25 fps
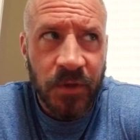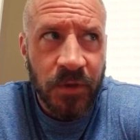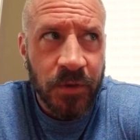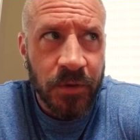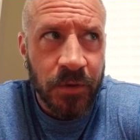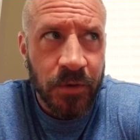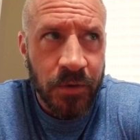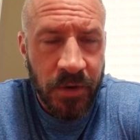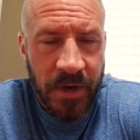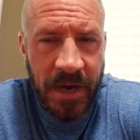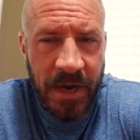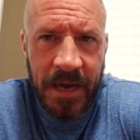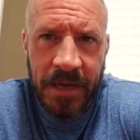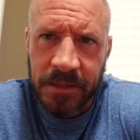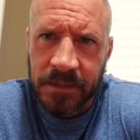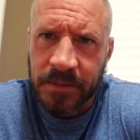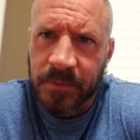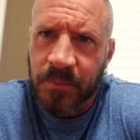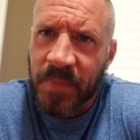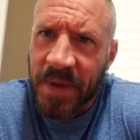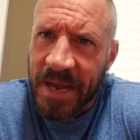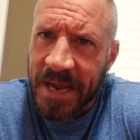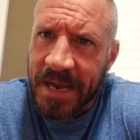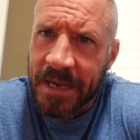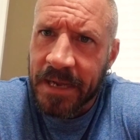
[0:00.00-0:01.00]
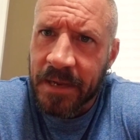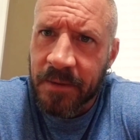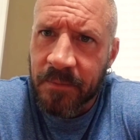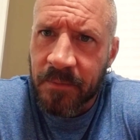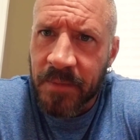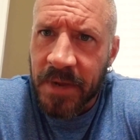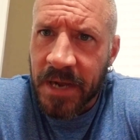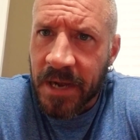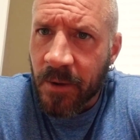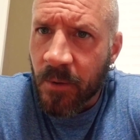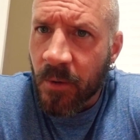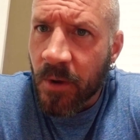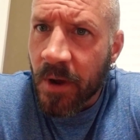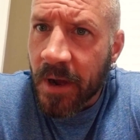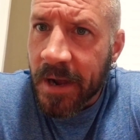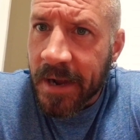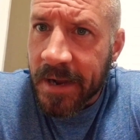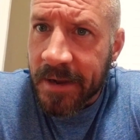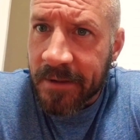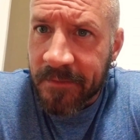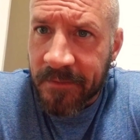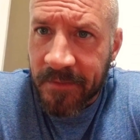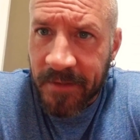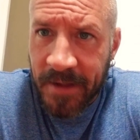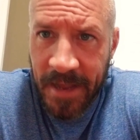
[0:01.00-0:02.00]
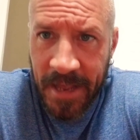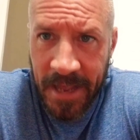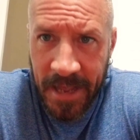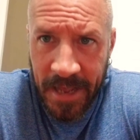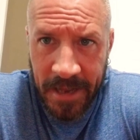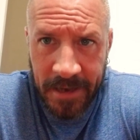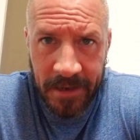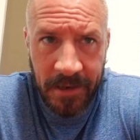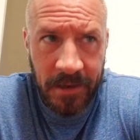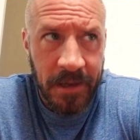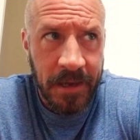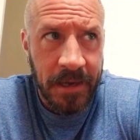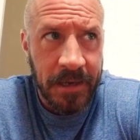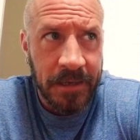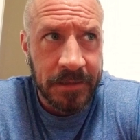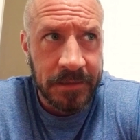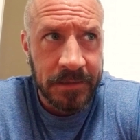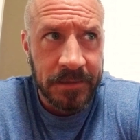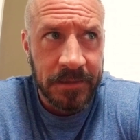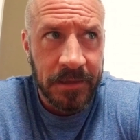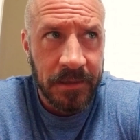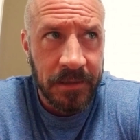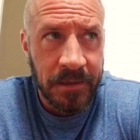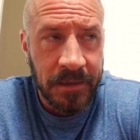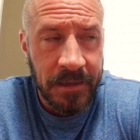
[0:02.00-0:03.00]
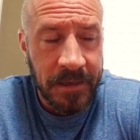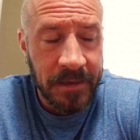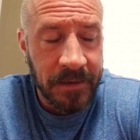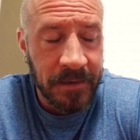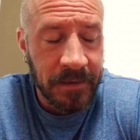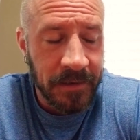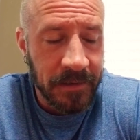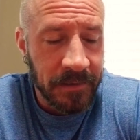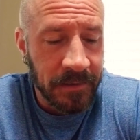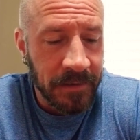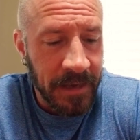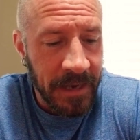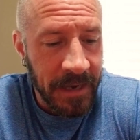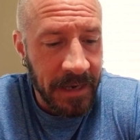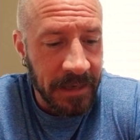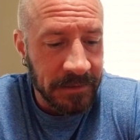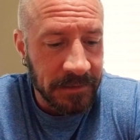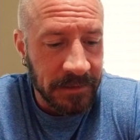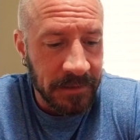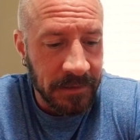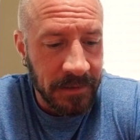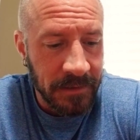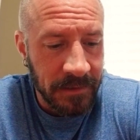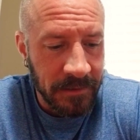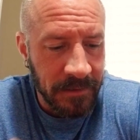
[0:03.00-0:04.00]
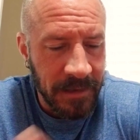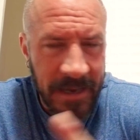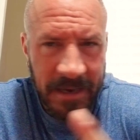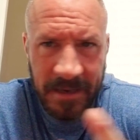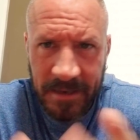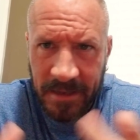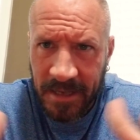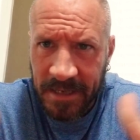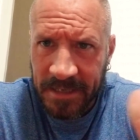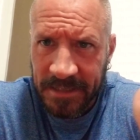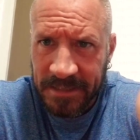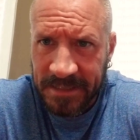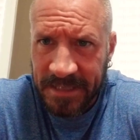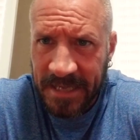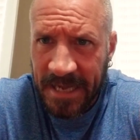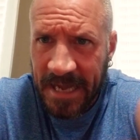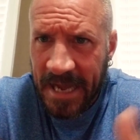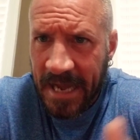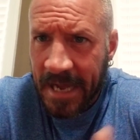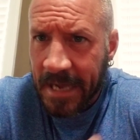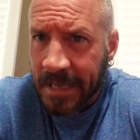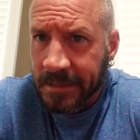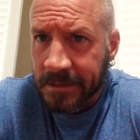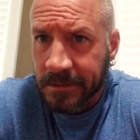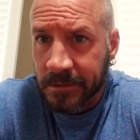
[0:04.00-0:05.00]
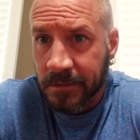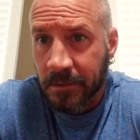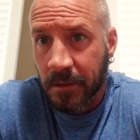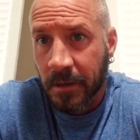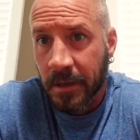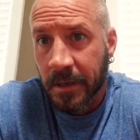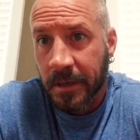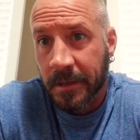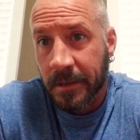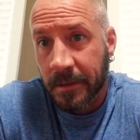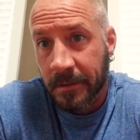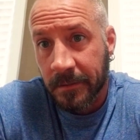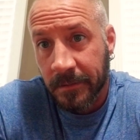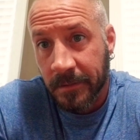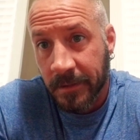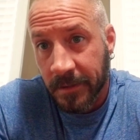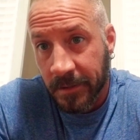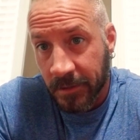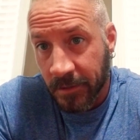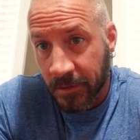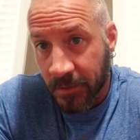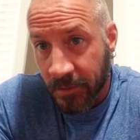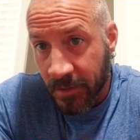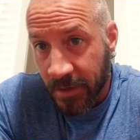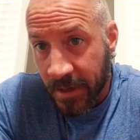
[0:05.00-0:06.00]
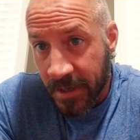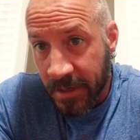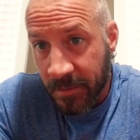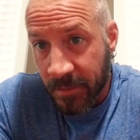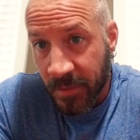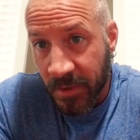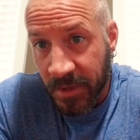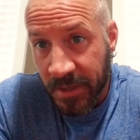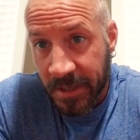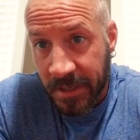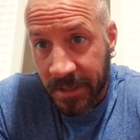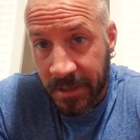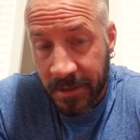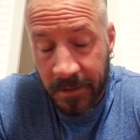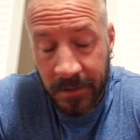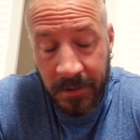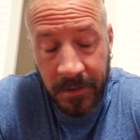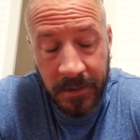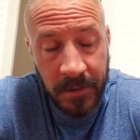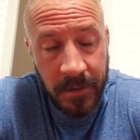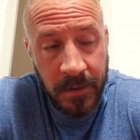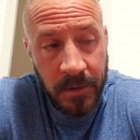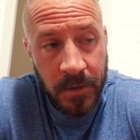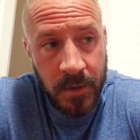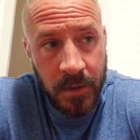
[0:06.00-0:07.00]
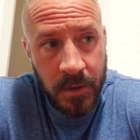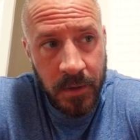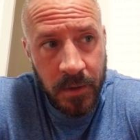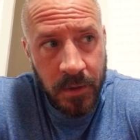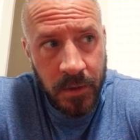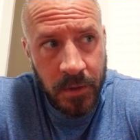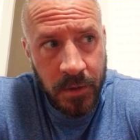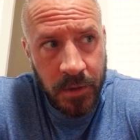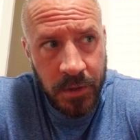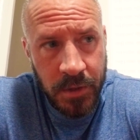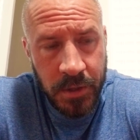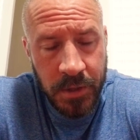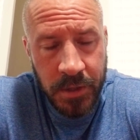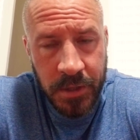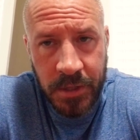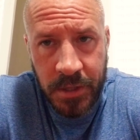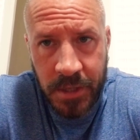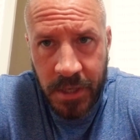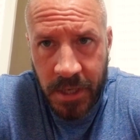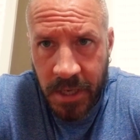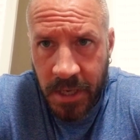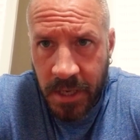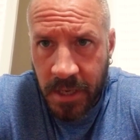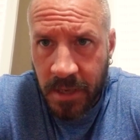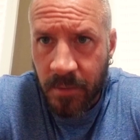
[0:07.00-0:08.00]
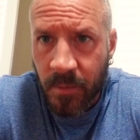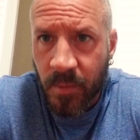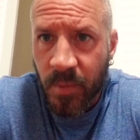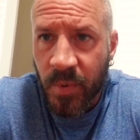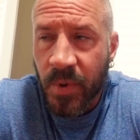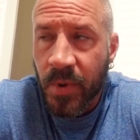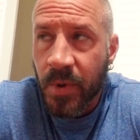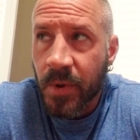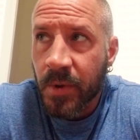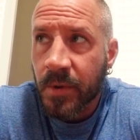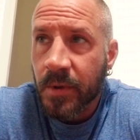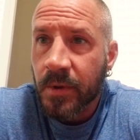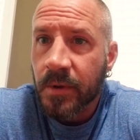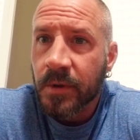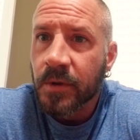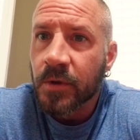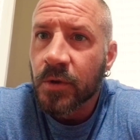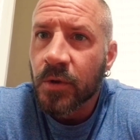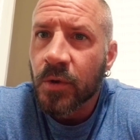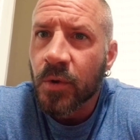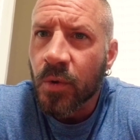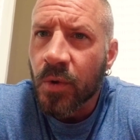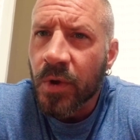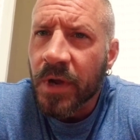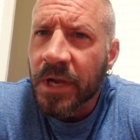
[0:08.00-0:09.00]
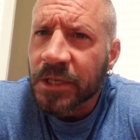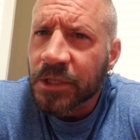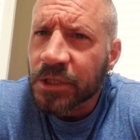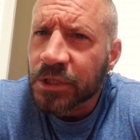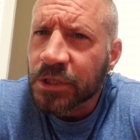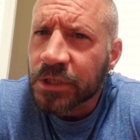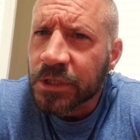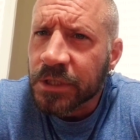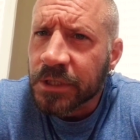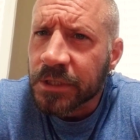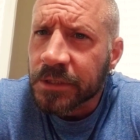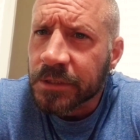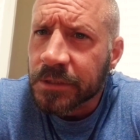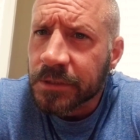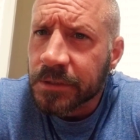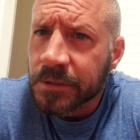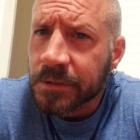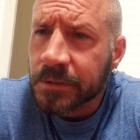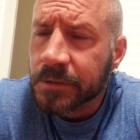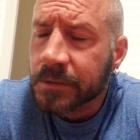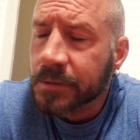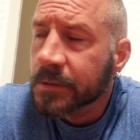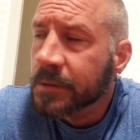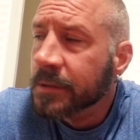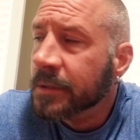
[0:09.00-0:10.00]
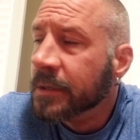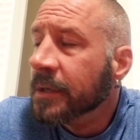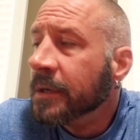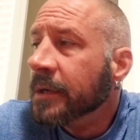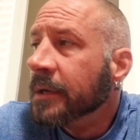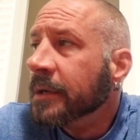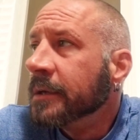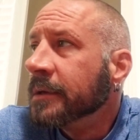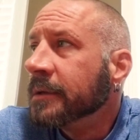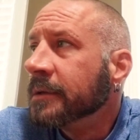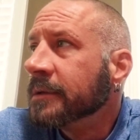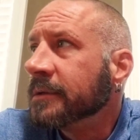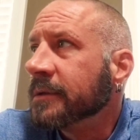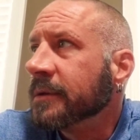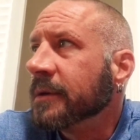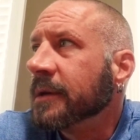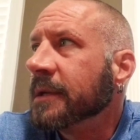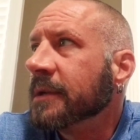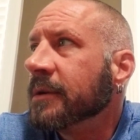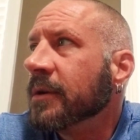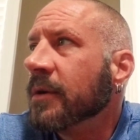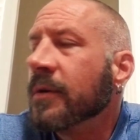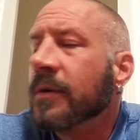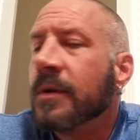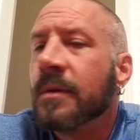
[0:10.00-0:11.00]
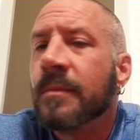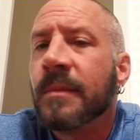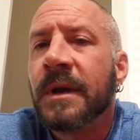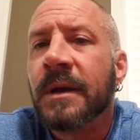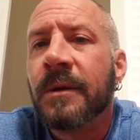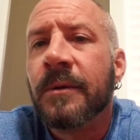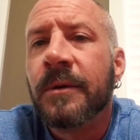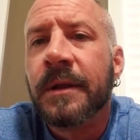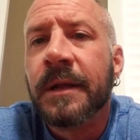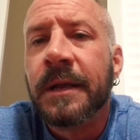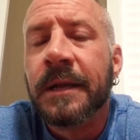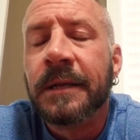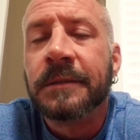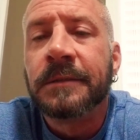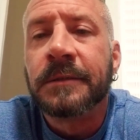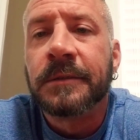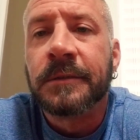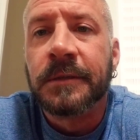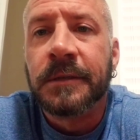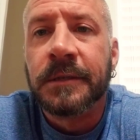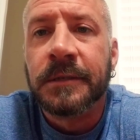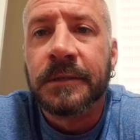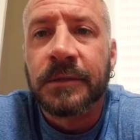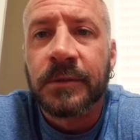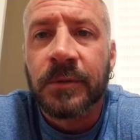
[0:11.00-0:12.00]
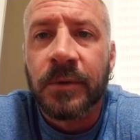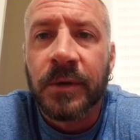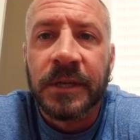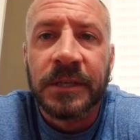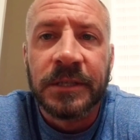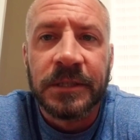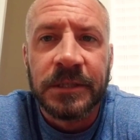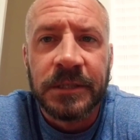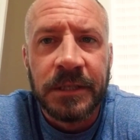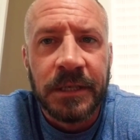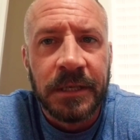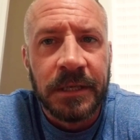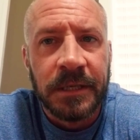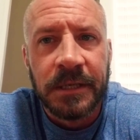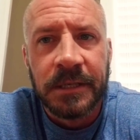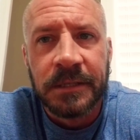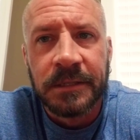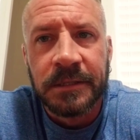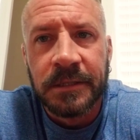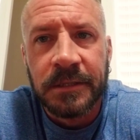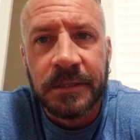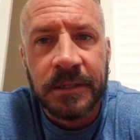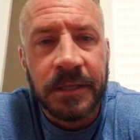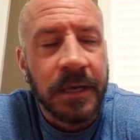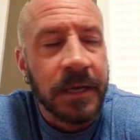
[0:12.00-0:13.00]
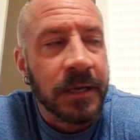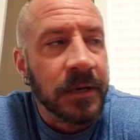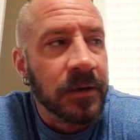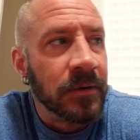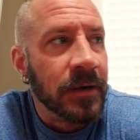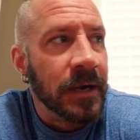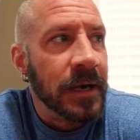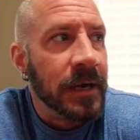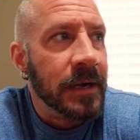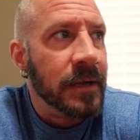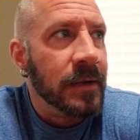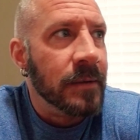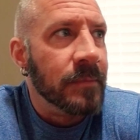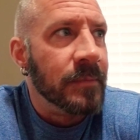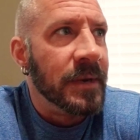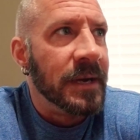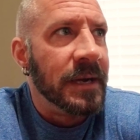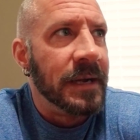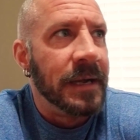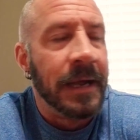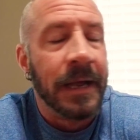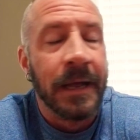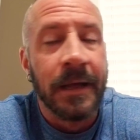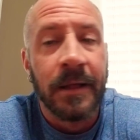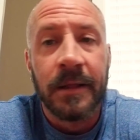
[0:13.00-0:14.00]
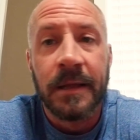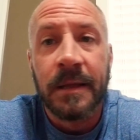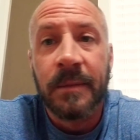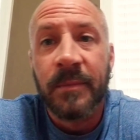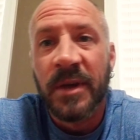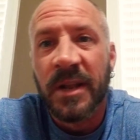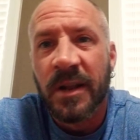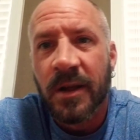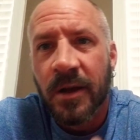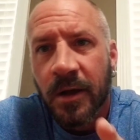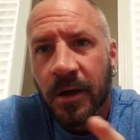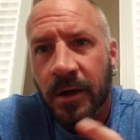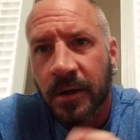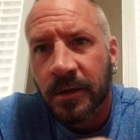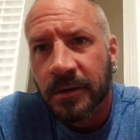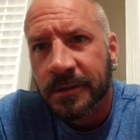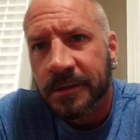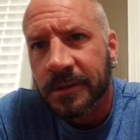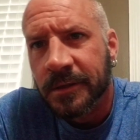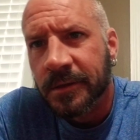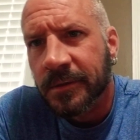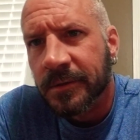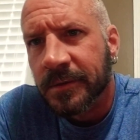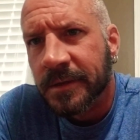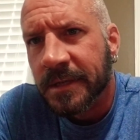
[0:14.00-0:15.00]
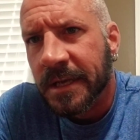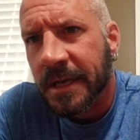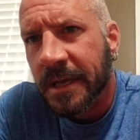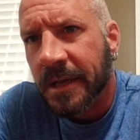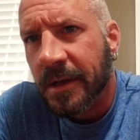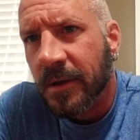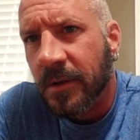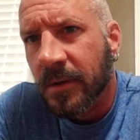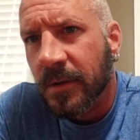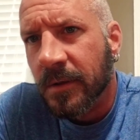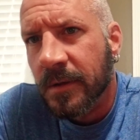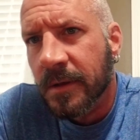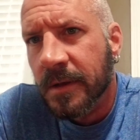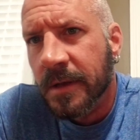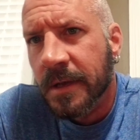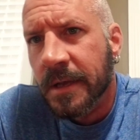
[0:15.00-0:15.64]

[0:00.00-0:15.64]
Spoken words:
Grant's banging my wife and likes to likes to ask like incredibly deep questions. So I told him I would answer his question because it's kind of right up my alley, but also tell